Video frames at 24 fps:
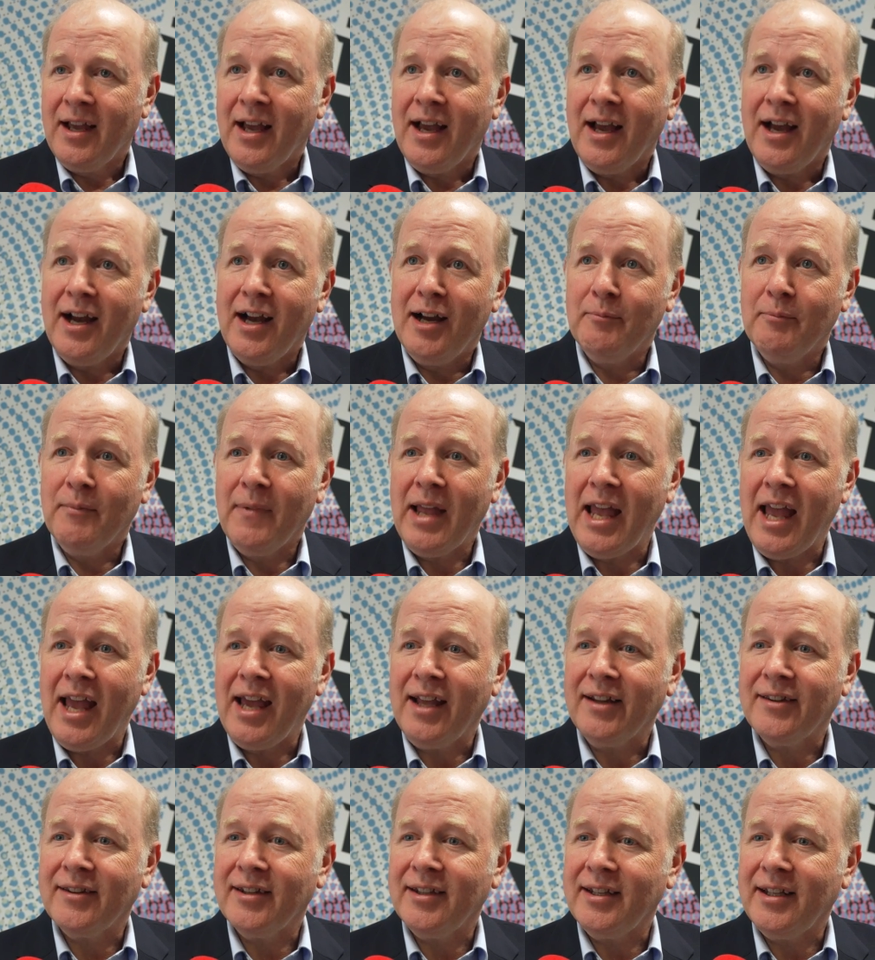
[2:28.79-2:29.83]

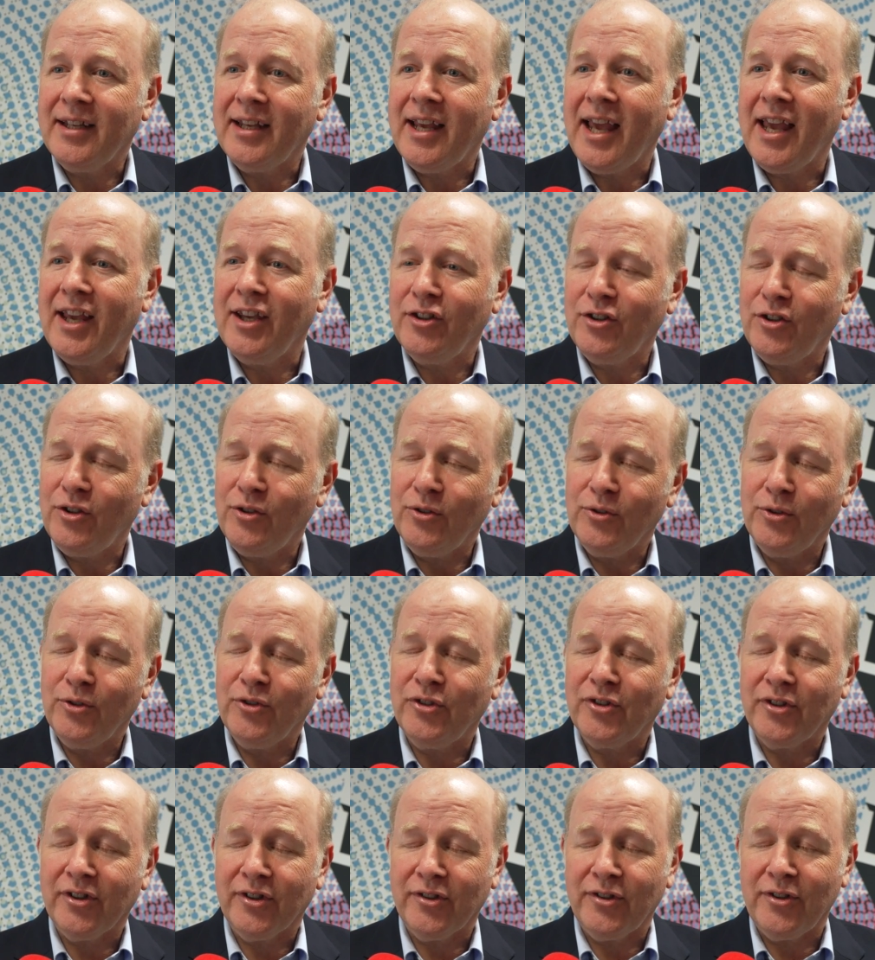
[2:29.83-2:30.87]
At the
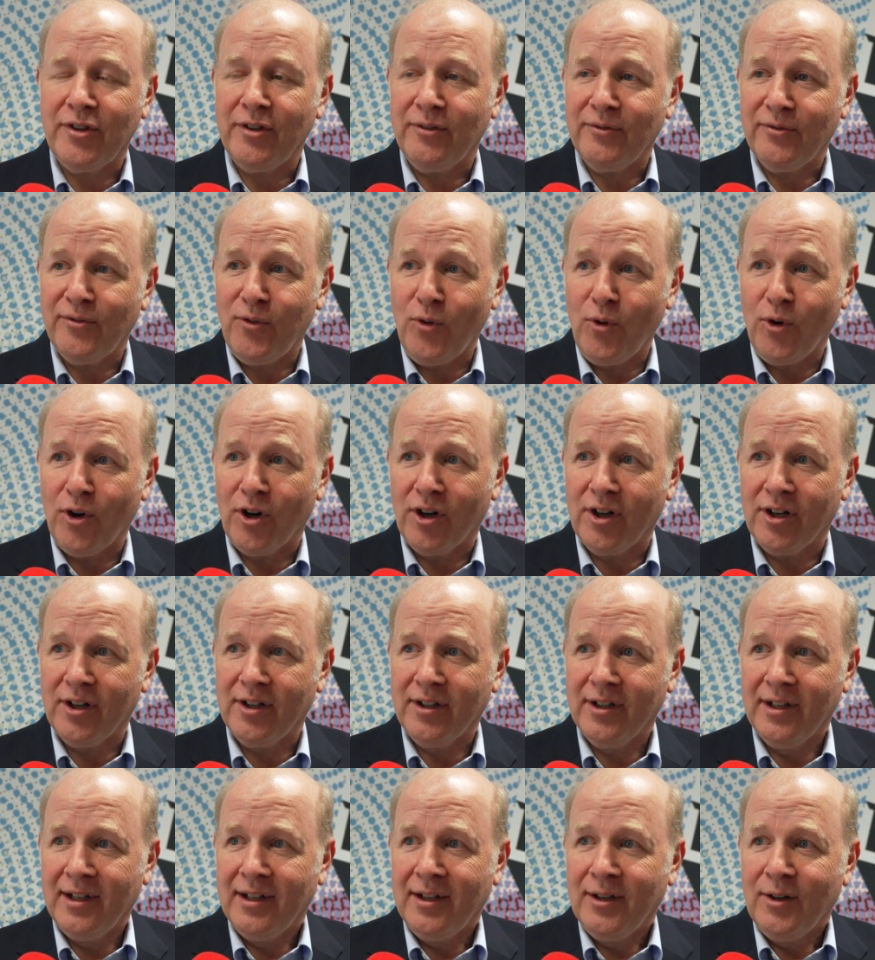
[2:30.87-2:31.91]
AQ64,
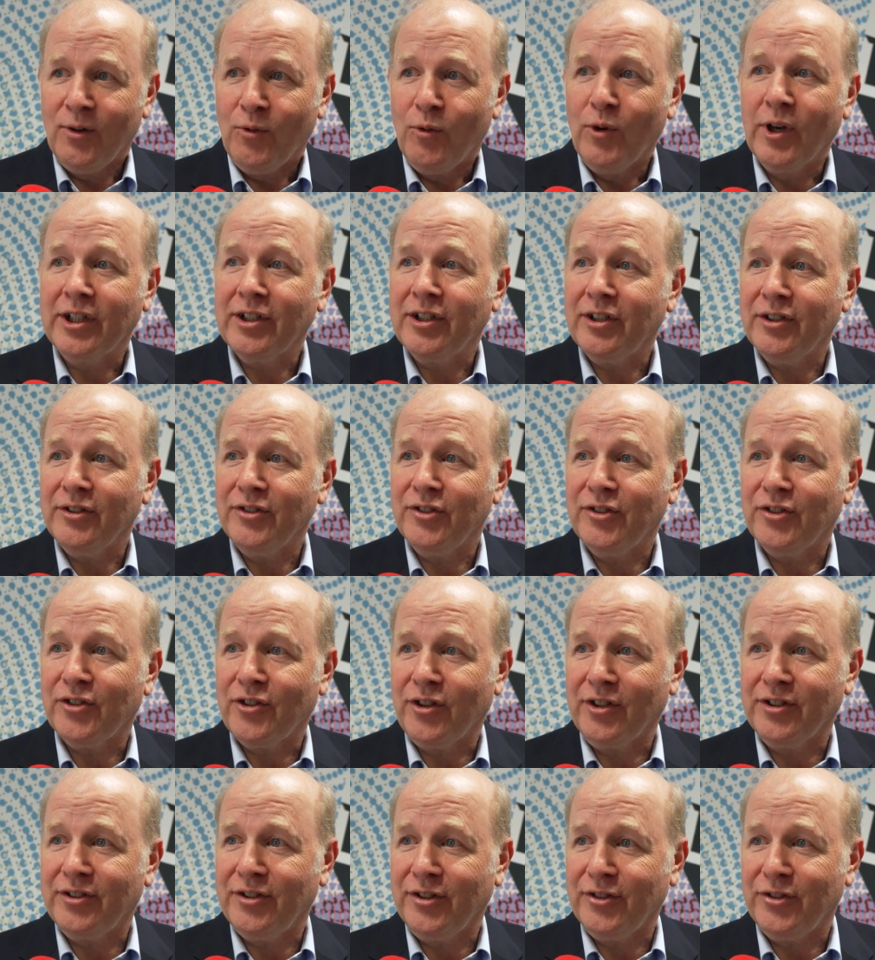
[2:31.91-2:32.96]
one can
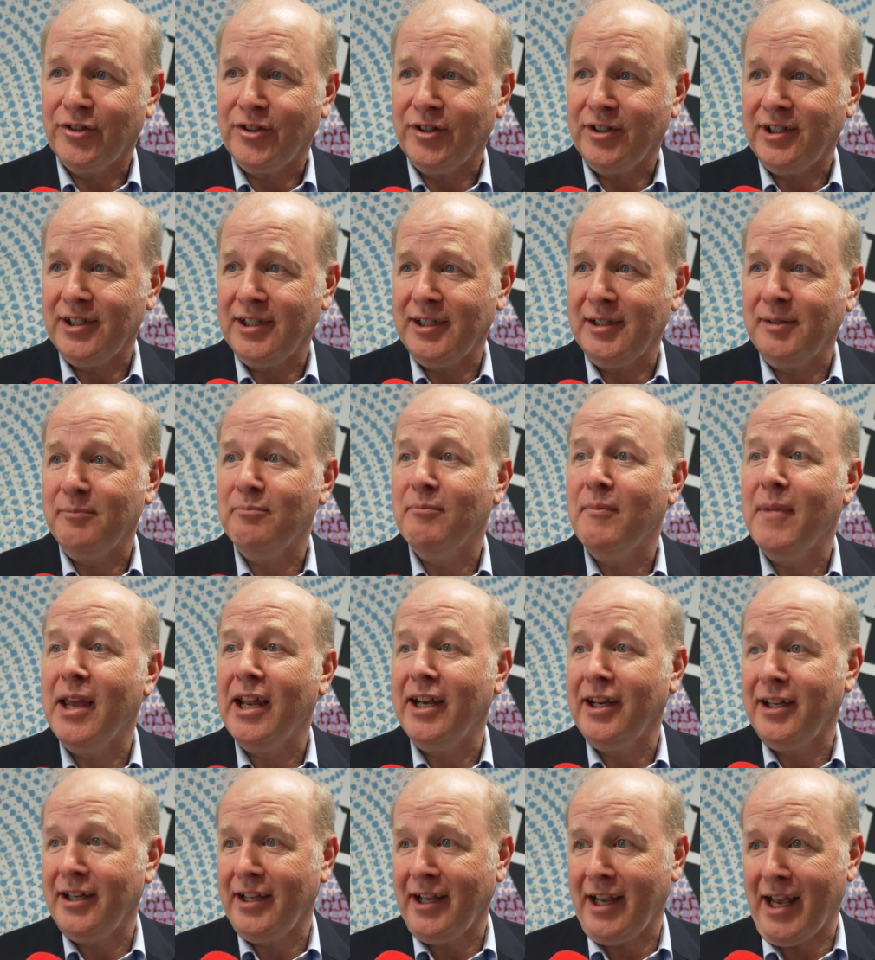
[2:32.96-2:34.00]
start to see
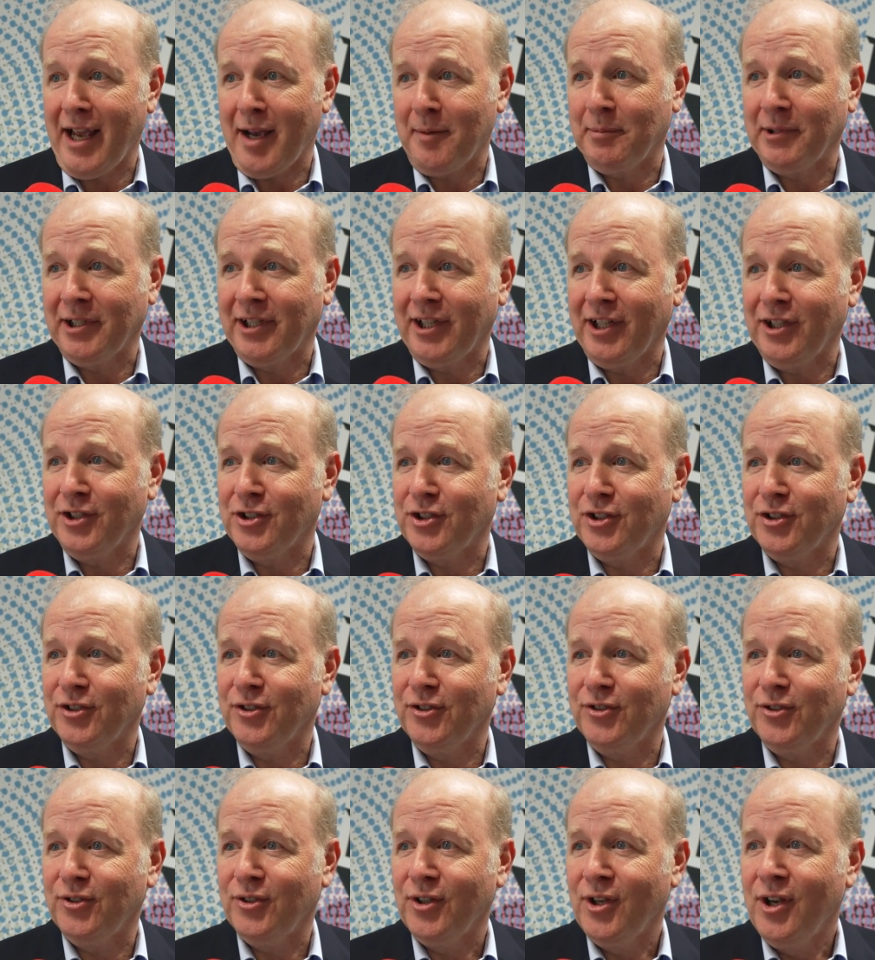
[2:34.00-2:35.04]
many
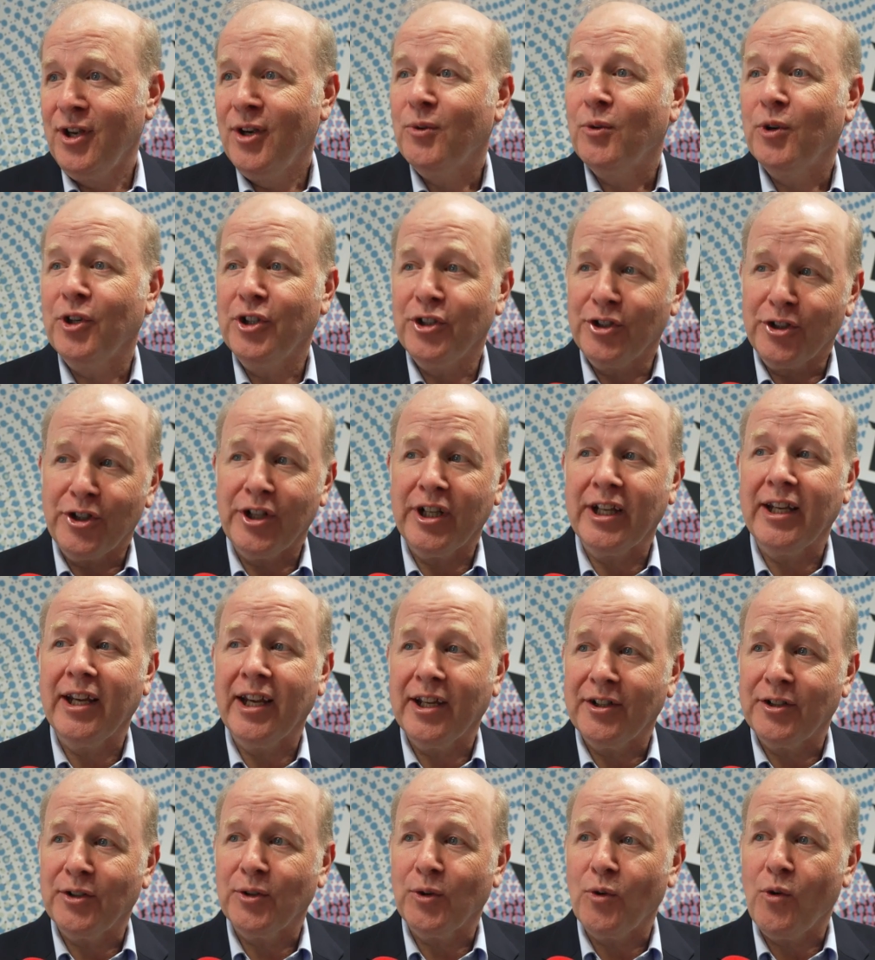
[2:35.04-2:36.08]
applications where you could
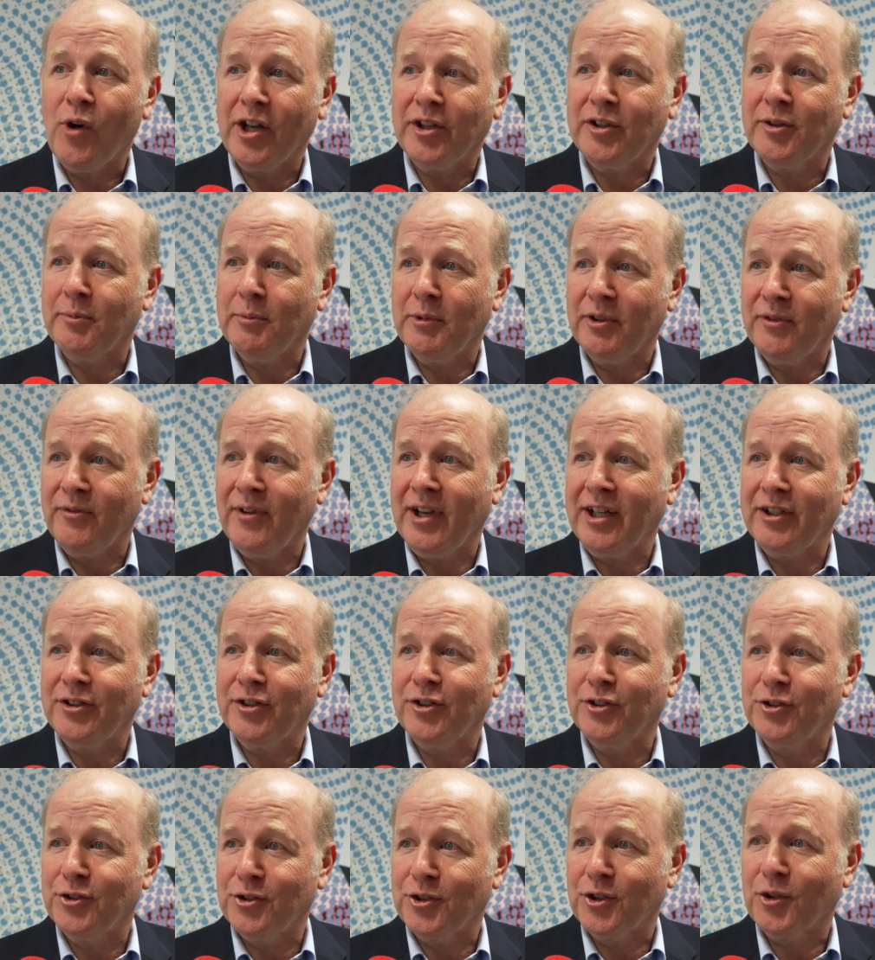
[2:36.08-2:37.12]
get to quantum
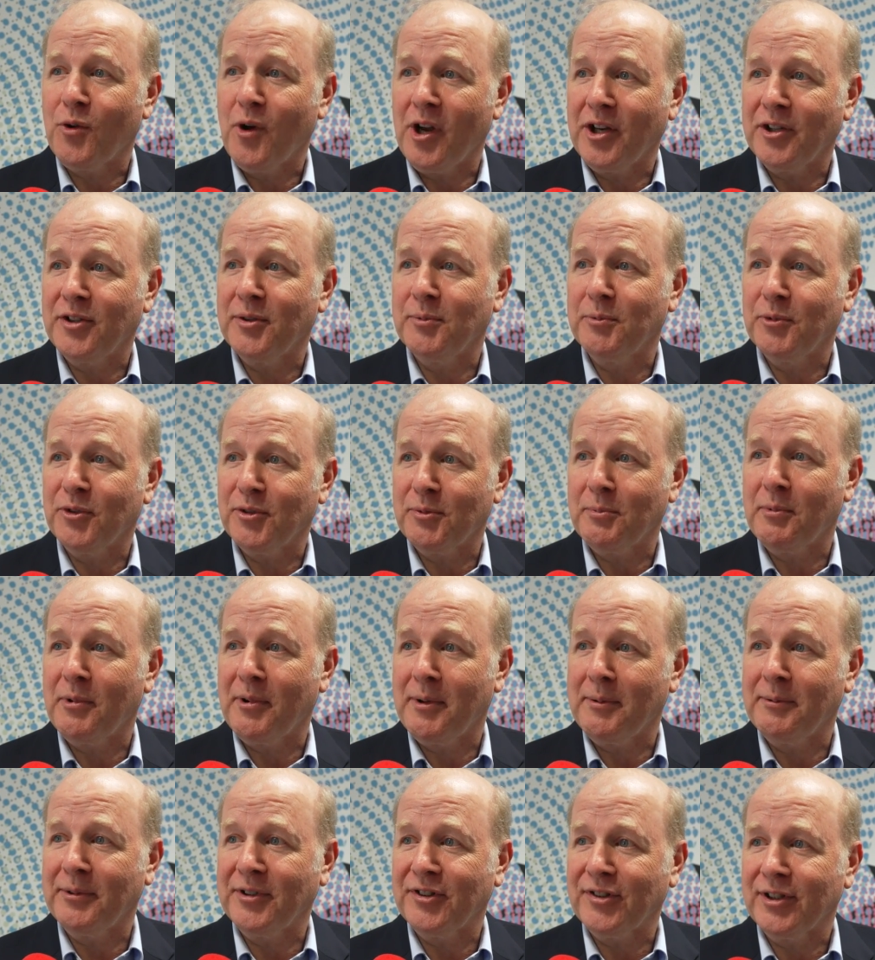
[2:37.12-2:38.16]
advantage or quantum
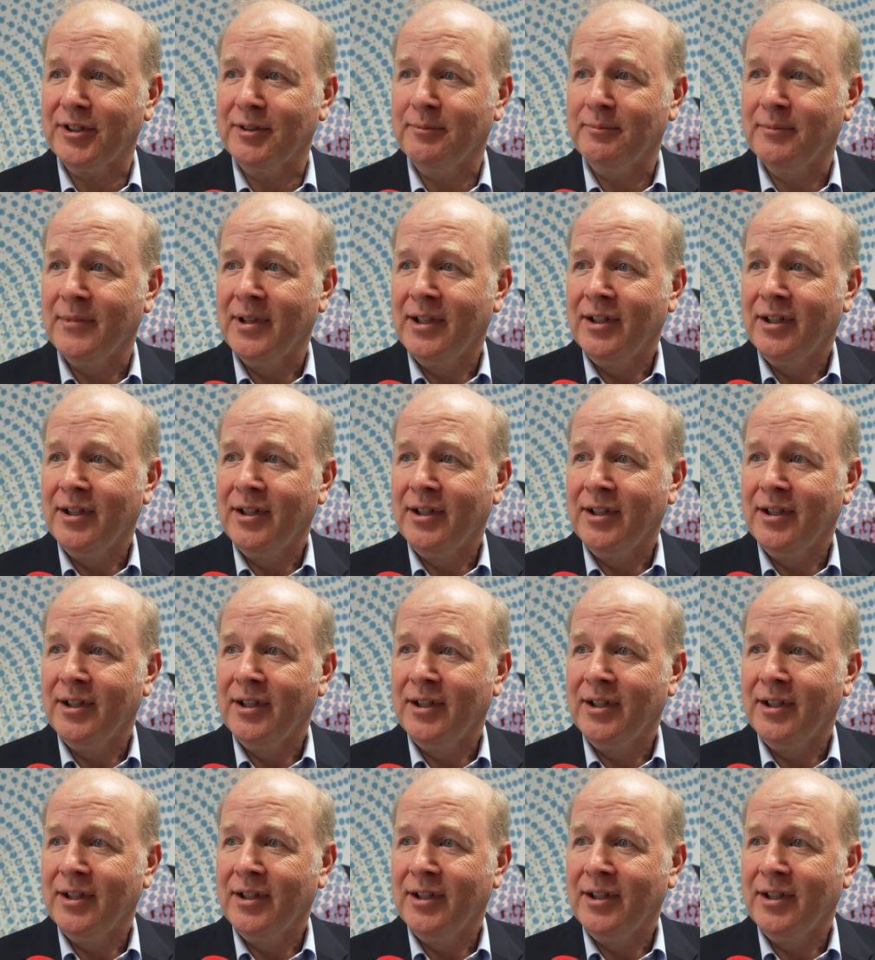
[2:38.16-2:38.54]
supremacy.